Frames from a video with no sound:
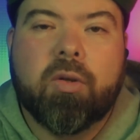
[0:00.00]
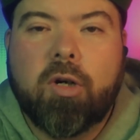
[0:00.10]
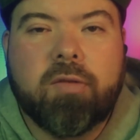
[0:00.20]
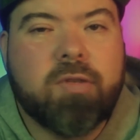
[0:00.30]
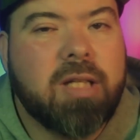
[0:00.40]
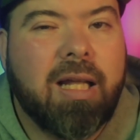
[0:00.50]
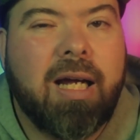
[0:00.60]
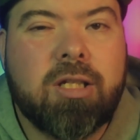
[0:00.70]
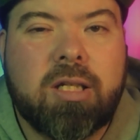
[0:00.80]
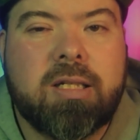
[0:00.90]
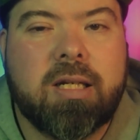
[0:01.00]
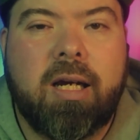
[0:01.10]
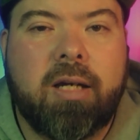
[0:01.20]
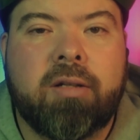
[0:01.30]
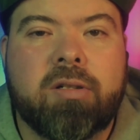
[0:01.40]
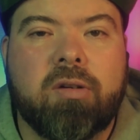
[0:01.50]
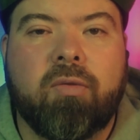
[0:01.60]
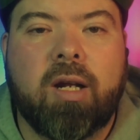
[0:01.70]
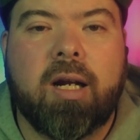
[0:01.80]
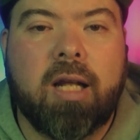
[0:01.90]
Those of us that like to design and
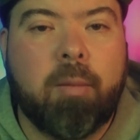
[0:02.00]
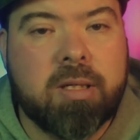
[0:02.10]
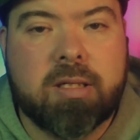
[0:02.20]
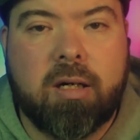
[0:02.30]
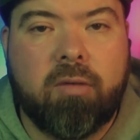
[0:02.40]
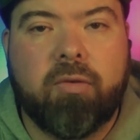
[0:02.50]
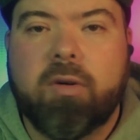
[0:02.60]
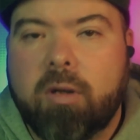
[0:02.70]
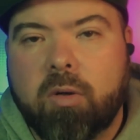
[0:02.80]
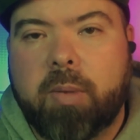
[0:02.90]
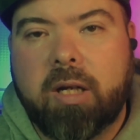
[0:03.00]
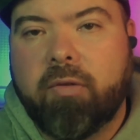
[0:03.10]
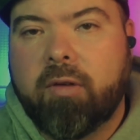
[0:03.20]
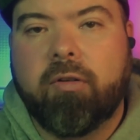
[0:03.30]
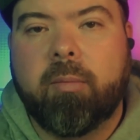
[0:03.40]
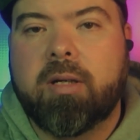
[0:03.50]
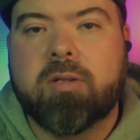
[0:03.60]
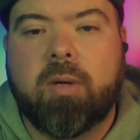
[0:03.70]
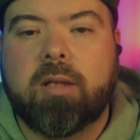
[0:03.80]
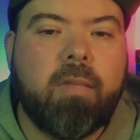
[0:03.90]
stuff like that, like myself, could benefit from it
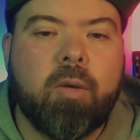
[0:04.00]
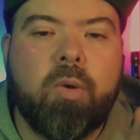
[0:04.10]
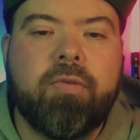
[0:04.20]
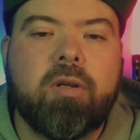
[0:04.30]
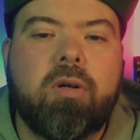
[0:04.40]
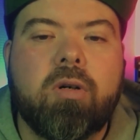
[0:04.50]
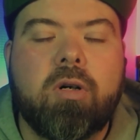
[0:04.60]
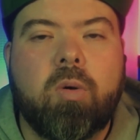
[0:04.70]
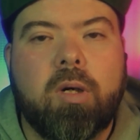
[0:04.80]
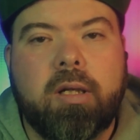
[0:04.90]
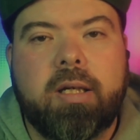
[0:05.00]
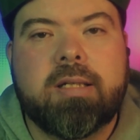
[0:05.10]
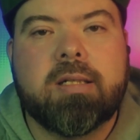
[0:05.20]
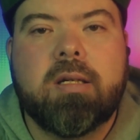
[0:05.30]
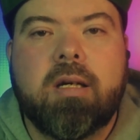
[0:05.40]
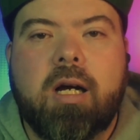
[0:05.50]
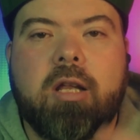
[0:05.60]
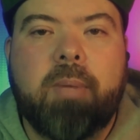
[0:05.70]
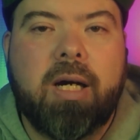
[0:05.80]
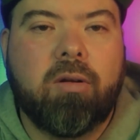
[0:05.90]
as well. With the logo qualities
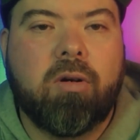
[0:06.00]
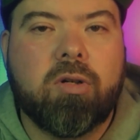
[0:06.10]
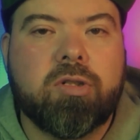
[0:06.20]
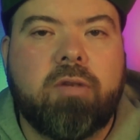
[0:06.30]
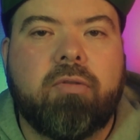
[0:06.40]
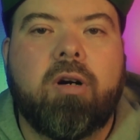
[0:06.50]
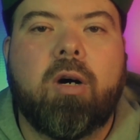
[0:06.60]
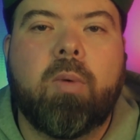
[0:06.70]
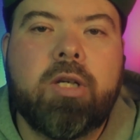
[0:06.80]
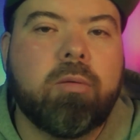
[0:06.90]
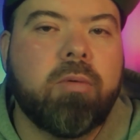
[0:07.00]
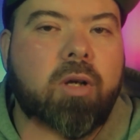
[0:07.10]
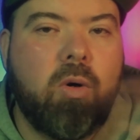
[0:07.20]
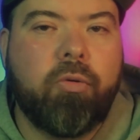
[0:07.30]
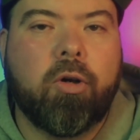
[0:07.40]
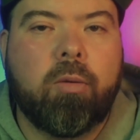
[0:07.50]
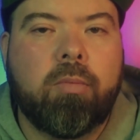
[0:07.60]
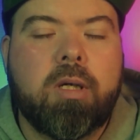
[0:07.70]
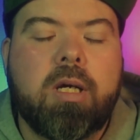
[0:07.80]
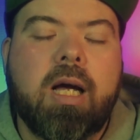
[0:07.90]
and the better logos overall, when you upload
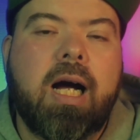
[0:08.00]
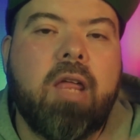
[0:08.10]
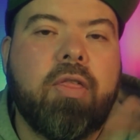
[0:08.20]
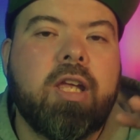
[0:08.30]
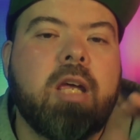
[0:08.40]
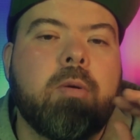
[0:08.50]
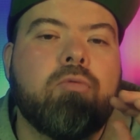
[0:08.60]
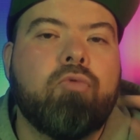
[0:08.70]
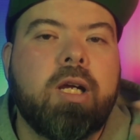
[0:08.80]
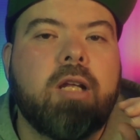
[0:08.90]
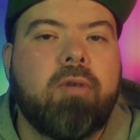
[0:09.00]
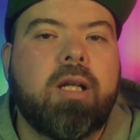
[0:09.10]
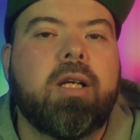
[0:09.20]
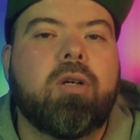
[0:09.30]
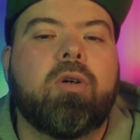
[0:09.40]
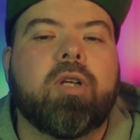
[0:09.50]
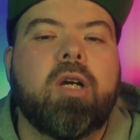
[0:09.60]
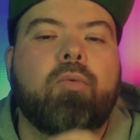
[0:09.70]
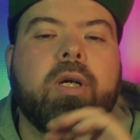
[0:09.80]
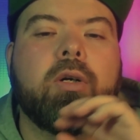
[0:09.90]
them, I think it'd be really, really good
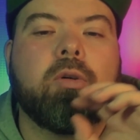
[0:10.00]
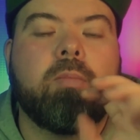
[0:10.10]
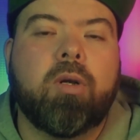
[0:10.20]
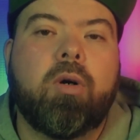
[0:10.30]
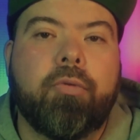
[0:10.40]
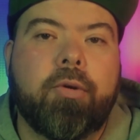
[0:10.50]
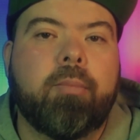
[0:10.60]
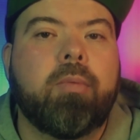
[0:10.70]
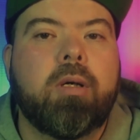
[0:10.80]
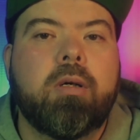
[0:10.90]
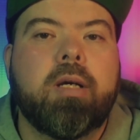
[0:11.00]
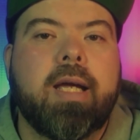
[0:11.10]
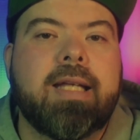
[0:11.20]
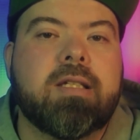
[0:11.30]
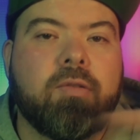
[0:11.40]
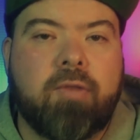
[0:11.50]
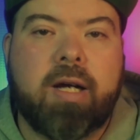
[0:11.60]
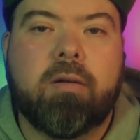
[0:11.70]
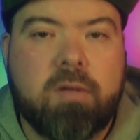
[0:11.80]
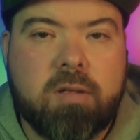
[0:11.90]
if we could upload them into
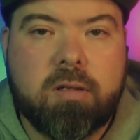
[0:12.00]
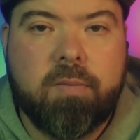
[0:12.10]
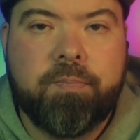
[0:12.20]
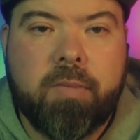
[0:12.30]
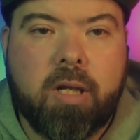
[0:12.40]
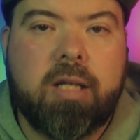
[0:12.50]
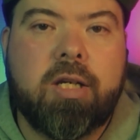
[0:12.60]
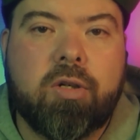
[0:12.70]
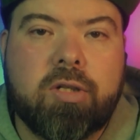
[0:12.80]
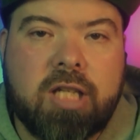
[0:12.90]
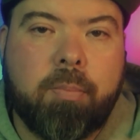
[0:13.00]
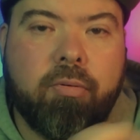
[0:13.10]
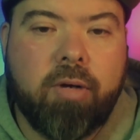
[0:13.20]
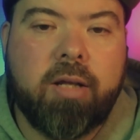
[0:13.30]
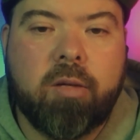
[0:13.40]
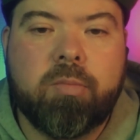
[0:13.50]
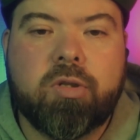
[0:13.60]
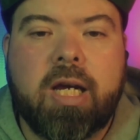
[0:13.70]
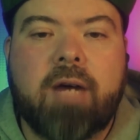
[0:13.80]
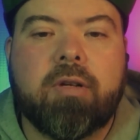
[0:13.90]
files and you could separate them
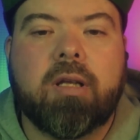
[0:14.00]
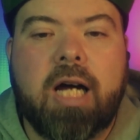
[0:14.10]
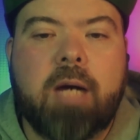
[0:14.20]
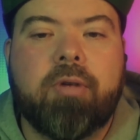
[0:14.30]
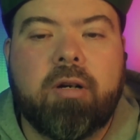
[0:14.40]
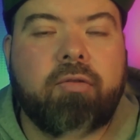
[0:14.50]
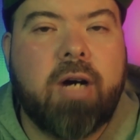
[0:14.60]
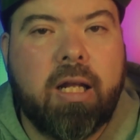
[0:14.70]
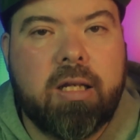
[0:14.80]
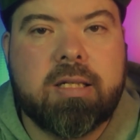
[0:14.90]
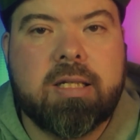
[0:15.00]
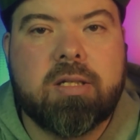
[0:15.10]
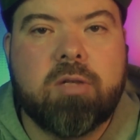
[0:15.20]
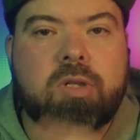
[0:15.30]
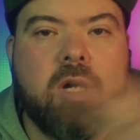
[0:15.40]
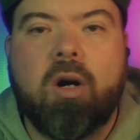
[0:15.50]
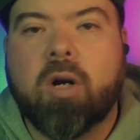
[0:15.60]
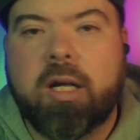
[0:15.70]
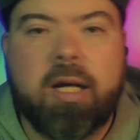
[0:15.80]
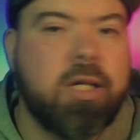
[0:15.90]
so you have a library and a filing system to
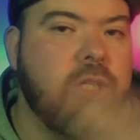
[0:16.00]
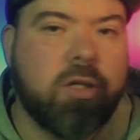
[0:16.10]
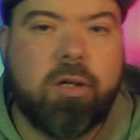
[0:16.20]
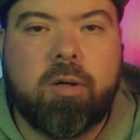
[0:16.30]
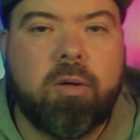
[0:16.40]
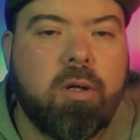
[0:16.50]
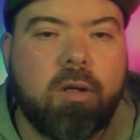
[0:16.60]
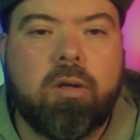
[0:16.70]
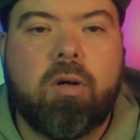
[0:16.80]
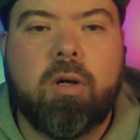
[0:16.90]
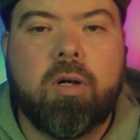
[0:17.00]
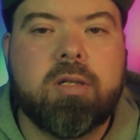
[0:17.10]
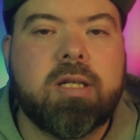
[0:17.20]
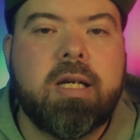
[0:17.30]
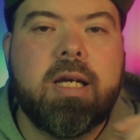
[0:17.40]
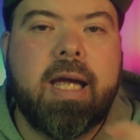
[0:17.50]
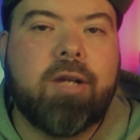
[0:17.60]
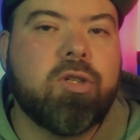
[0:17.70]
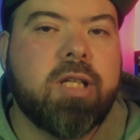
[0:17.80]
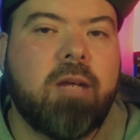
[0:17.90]
organise your logos.
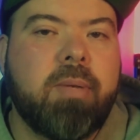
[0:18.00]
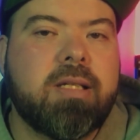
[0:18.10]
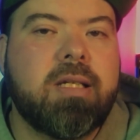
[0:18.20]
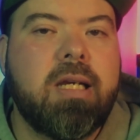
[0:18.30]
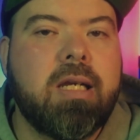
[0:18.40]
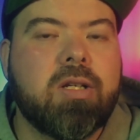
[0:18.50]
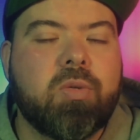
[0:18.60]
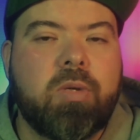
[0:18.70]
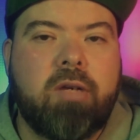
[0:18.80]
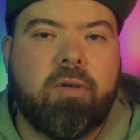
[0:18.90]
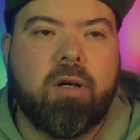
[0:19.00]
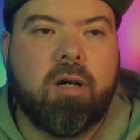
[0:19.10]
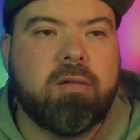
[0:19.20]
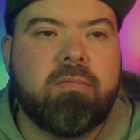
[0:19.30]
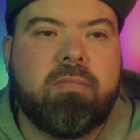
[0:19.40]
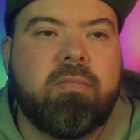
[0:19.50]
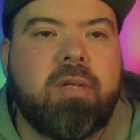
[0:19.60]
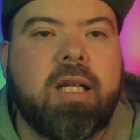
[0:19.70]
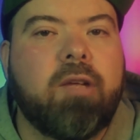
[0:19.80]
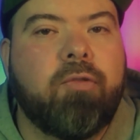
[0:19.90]
It does get a bit tedious when you've got
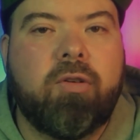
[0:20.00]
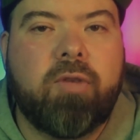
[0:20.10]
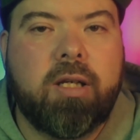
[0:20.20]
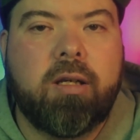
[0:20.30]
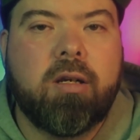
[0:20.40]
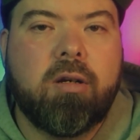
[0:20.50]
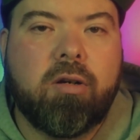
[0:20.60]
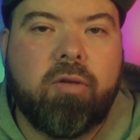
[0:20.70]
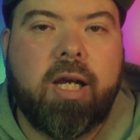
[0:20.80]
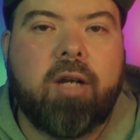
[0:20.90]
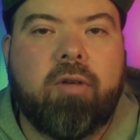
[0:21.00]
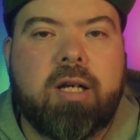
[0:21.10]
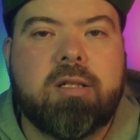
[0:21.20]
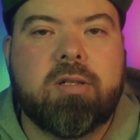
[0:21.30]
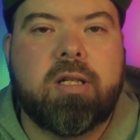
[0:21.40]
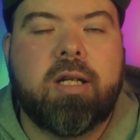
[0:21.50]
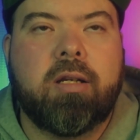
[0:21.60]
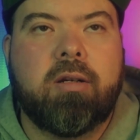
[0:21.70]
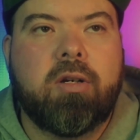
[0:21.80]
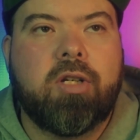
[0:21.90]
nearly 50 created wrestlers and
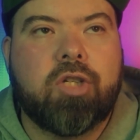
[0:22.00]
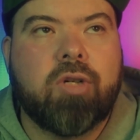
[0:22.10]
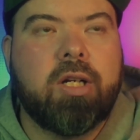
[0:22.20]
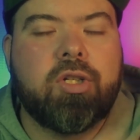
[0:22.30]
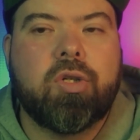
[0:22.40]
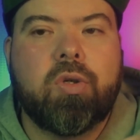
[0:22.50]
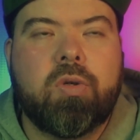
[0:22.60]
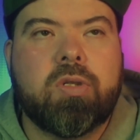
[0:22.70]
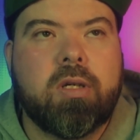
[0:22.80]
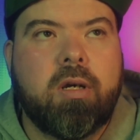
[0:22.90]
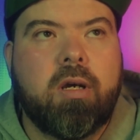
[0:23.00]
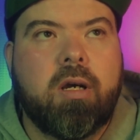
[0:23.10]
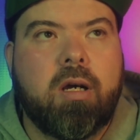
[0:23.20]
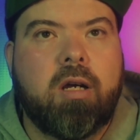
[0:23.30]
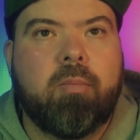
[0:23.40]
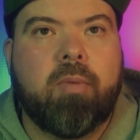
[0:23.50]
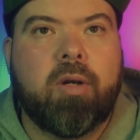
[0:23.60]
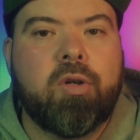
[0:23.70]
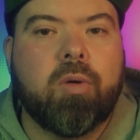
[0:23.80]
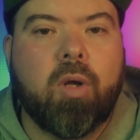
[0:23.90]
then you're trying to choose
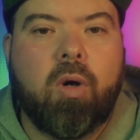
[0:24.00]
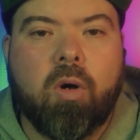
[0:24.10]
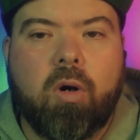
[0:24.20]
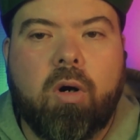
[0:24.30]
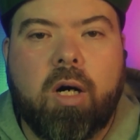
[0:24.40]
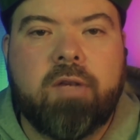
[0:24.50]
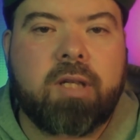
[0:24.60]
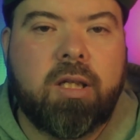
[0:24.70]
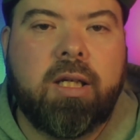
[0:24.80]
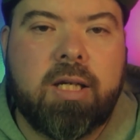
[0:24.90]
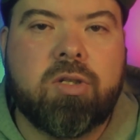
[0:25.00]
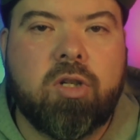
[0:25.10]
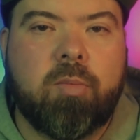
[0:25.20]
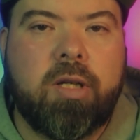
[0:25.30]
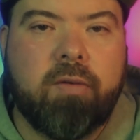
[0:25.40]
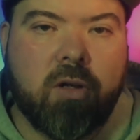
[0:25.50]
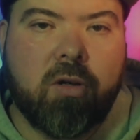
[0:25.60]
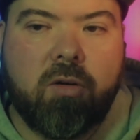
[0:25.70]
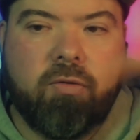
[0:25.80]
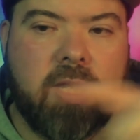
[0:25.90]
a new logo and you've deleted some and you've got to
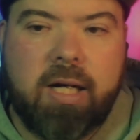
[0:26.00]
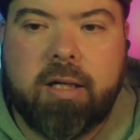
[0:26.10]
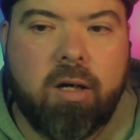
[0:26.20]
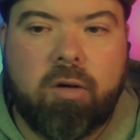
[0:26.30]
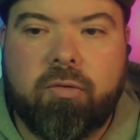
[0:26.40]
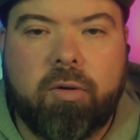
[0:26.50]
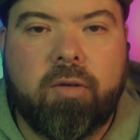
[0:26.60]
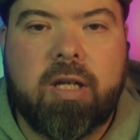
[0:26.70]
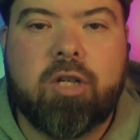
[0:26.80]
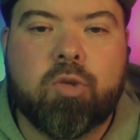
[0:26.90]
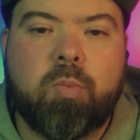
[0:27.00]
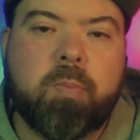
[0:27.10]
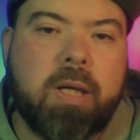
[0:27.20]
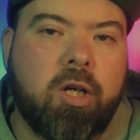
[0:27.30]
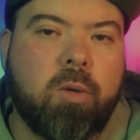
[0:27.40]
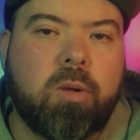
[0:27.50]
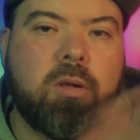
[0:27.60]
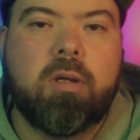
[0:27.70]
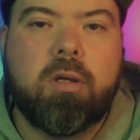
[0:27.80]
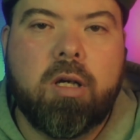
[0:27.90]
go find it all through. You think it just would be
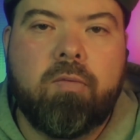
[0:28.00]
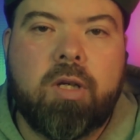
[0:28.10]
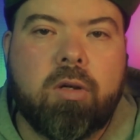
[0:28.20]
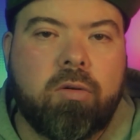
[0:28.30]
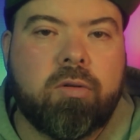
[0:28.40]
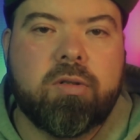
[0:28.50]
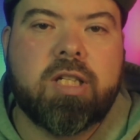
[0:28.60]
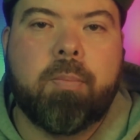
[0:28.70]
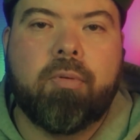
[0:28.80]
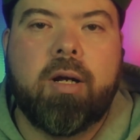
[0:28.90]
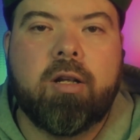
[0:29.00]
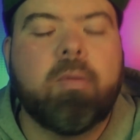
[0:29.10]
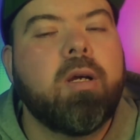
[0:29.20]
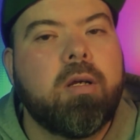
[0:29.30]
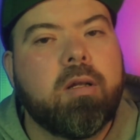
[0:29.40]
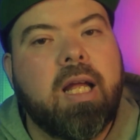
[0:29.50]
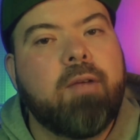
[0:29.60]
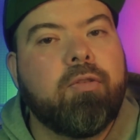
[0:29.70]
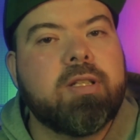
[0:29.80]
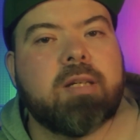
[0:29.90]
cool if you could separate them.
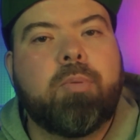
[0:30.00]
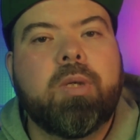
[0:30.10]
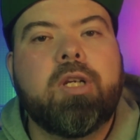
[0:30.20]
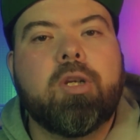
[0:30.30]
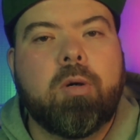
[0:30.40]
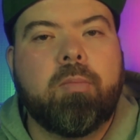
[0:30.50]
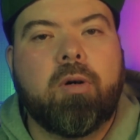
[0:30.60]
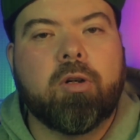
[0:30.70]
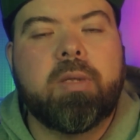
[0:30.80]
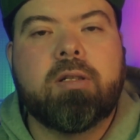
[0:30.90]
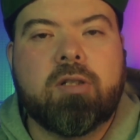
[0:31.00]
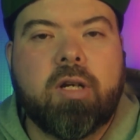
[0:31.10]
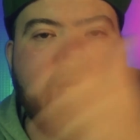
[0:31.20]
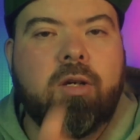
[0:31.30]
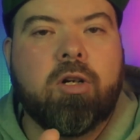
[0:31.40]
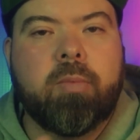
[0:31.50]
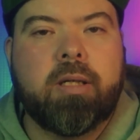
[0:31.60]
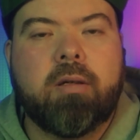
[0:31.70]
Like, for example, when you do upload them, it's got incoming,